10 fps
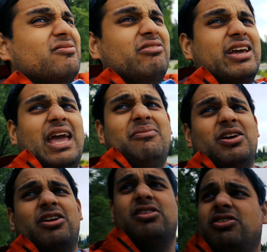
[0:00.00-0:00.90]
We came
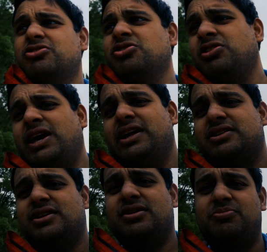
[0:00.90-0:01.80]
here a little too
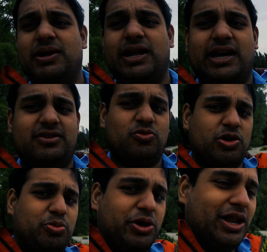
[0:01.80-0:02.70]
late, but I just
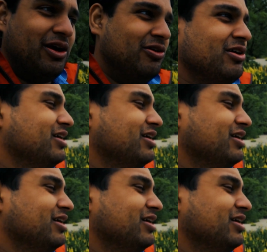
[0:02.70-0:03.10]
want to point out,